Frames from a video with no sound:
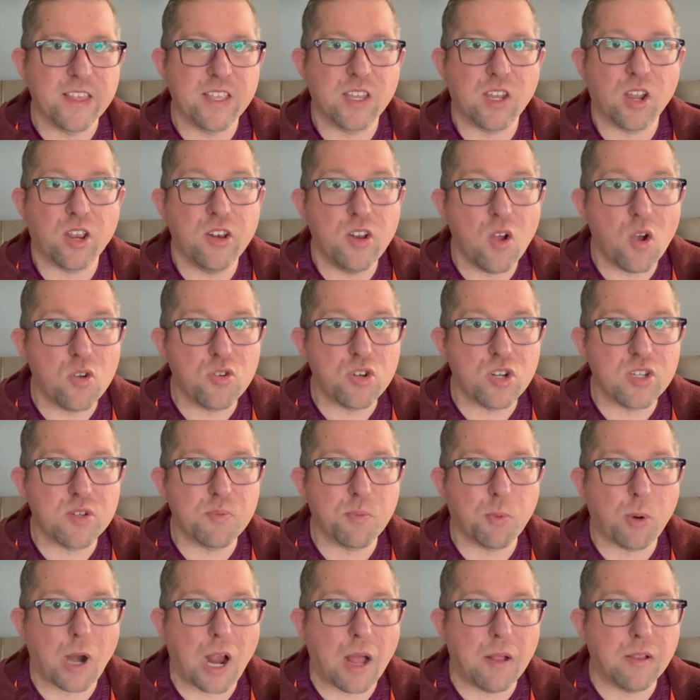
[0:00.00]
Kenosha's
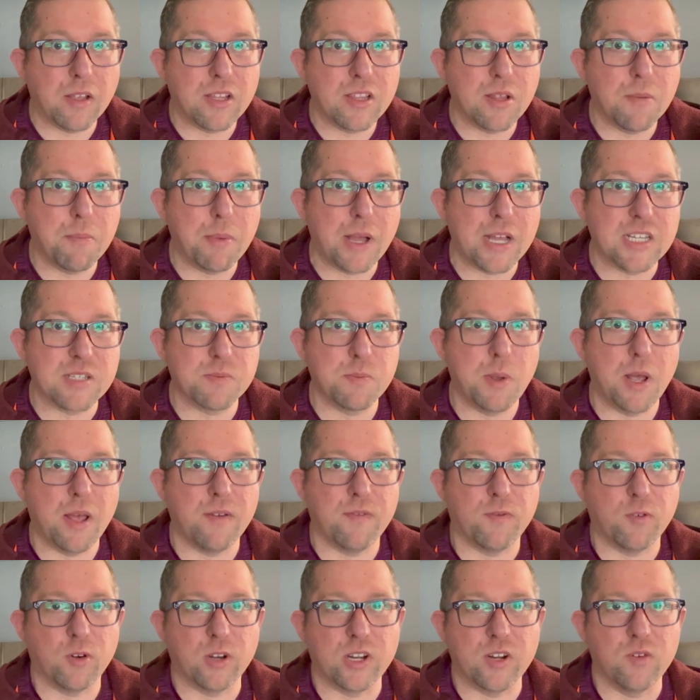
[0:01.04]
probably the best bet
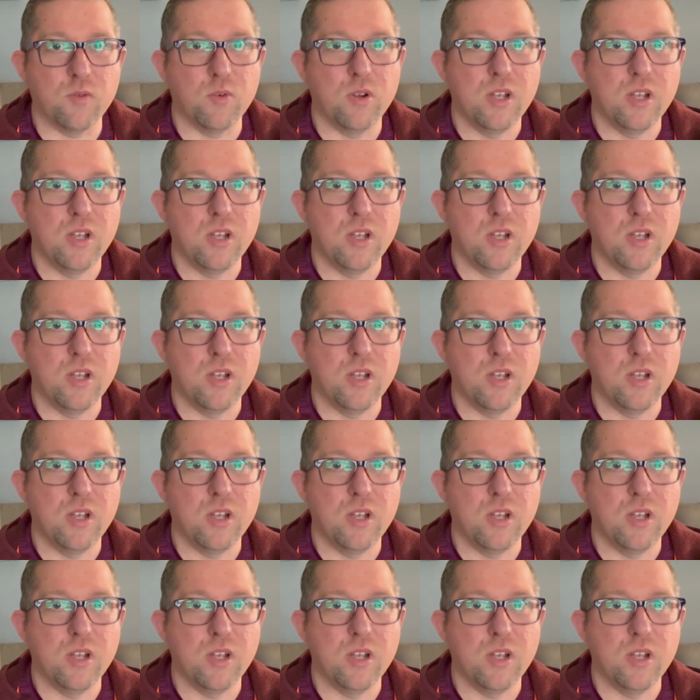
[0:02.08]
for you.